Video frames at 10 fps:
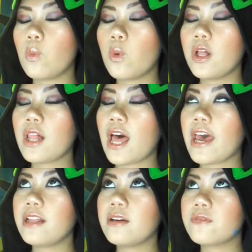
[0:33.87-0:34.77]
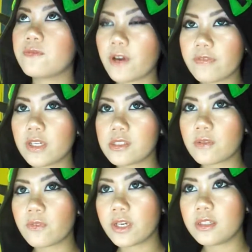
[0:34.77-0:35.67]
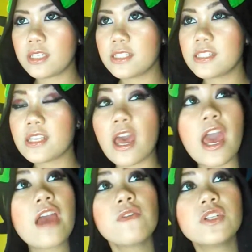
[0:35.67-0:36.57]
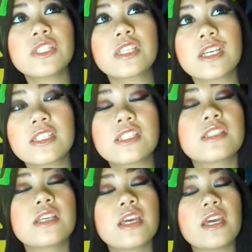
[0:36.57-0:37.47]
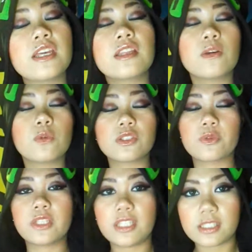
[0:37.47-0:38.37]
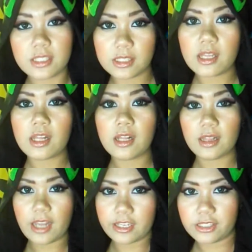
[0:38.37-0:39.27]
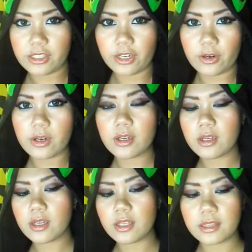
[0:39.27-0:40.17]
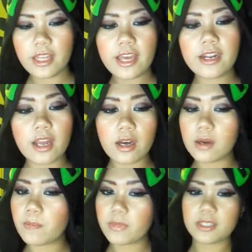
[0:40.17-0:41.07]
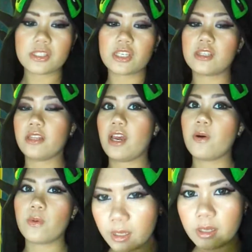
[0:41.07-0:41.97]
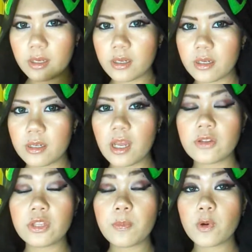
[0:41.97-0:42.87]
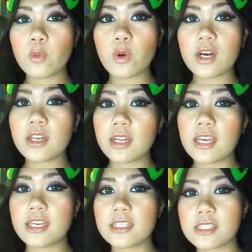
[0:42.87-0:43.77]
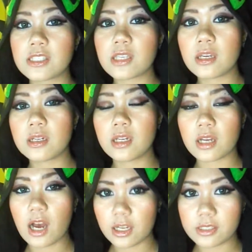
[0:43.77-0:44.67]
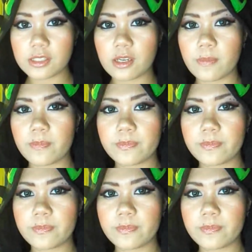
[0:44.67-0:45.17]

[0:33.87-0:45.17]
Well, I love Five Nights at Freddy's ever since it was released last year, then up until now. Now, number one is the concept.